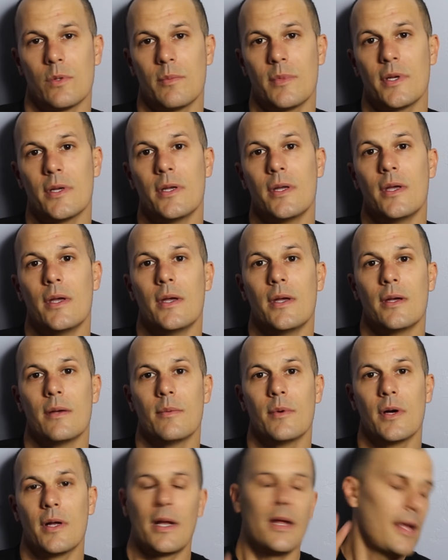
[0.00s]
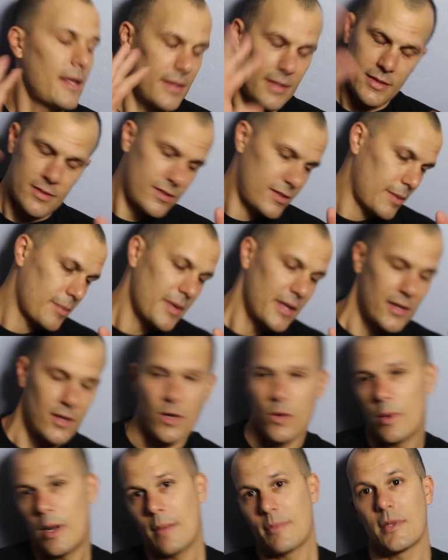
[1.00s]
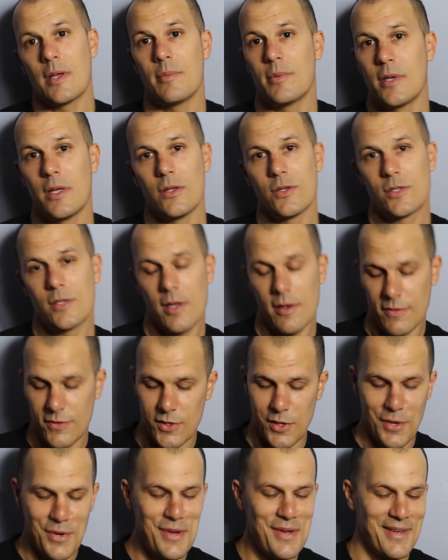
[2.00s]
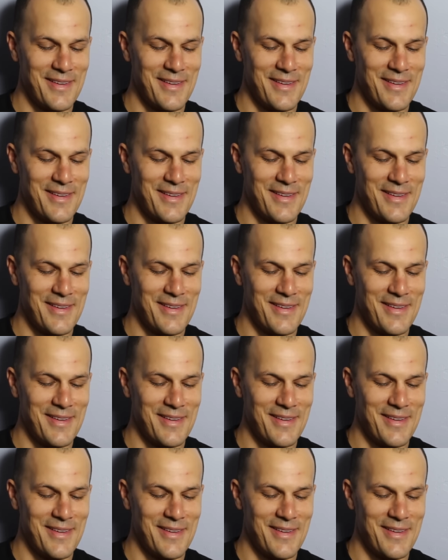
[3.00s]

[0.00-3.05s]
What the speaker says: with me, but I'm getting all wrapped up in other stuff. So.